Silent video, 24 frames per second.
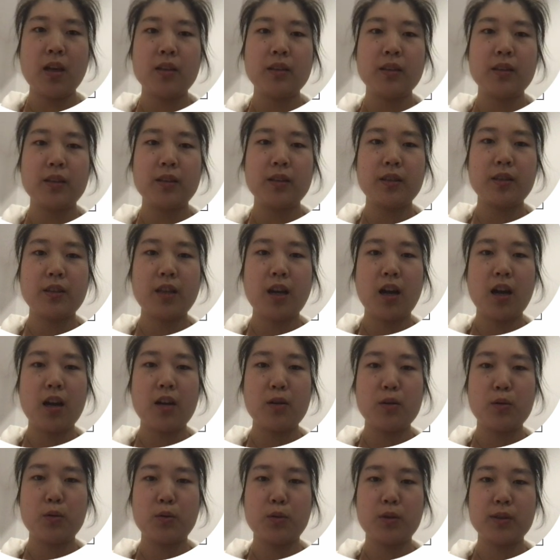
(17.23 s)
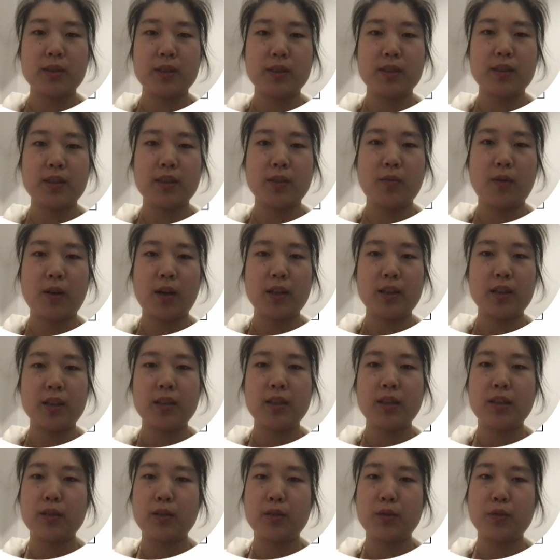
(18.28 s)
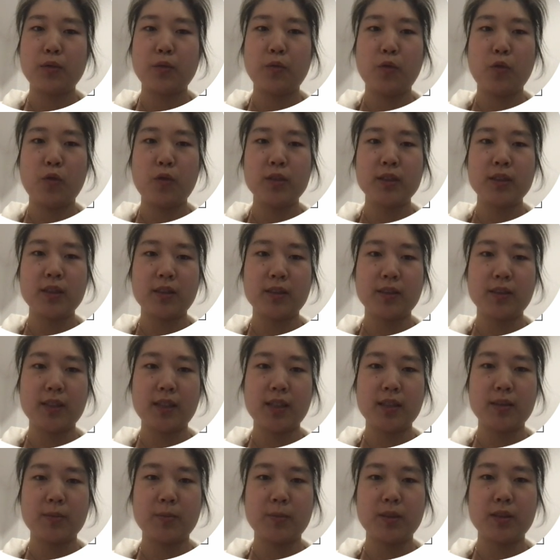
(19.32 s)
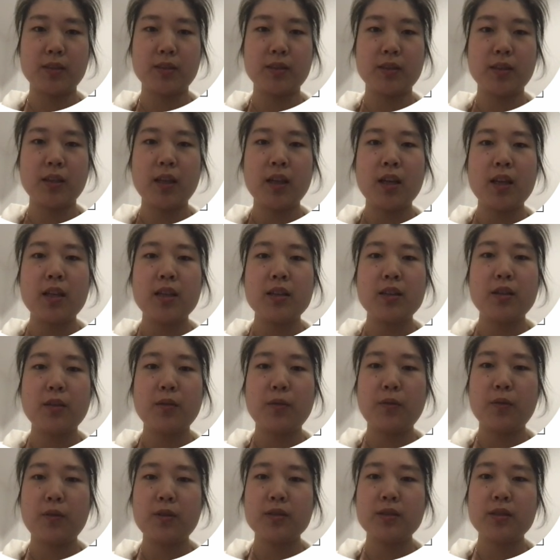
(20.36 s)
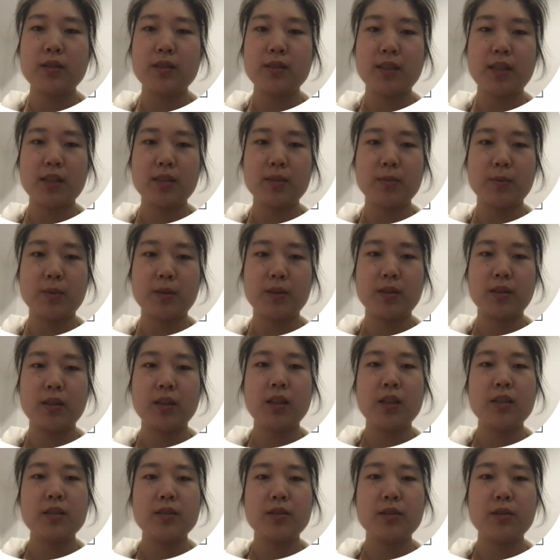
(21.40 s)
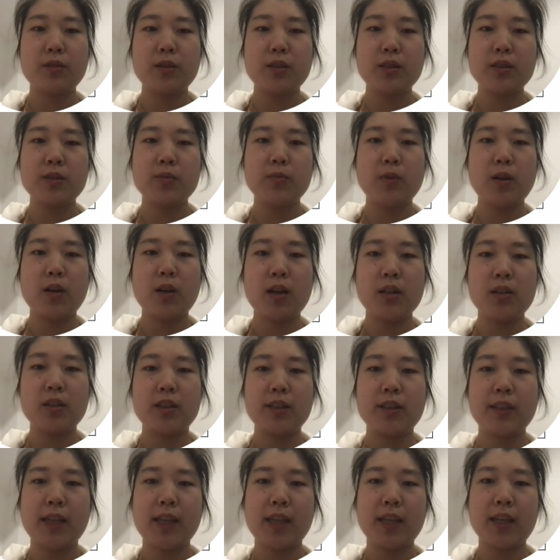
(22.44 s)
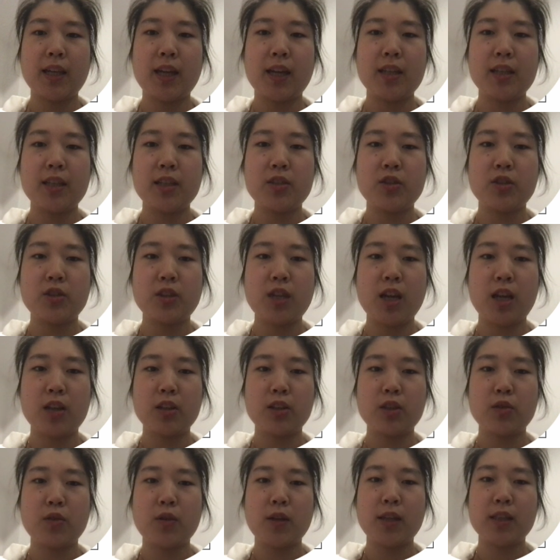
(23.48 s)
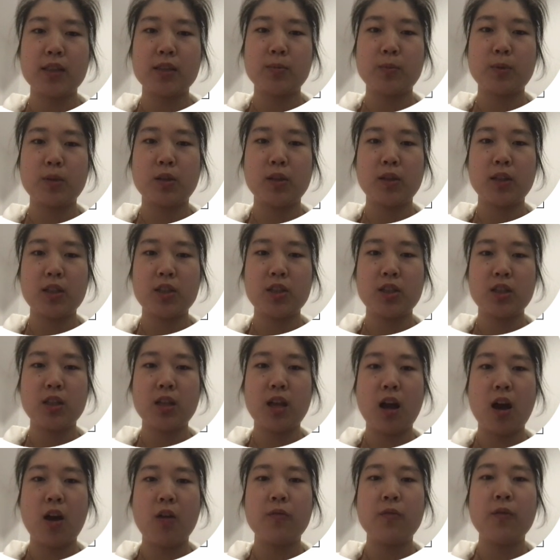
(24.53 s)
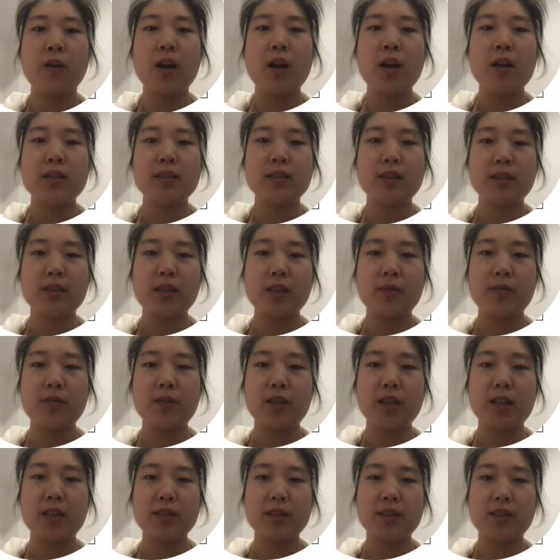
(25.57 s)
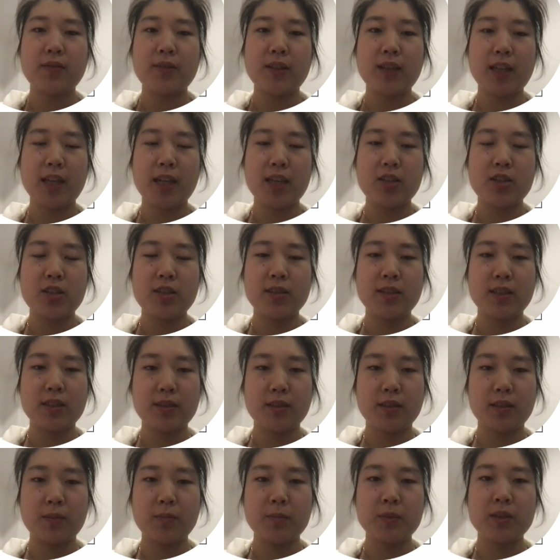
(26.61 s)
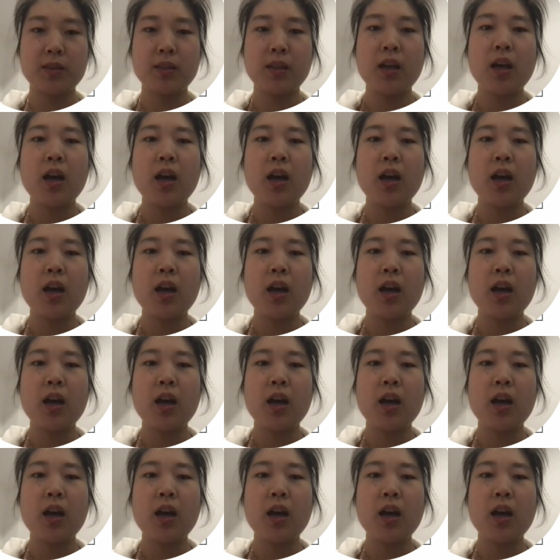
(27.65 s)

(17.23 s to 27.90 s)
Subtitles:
The entire course is divided into 4 assessments. In the first assessment, students will undertake an introductory exploration of scientific classification systems.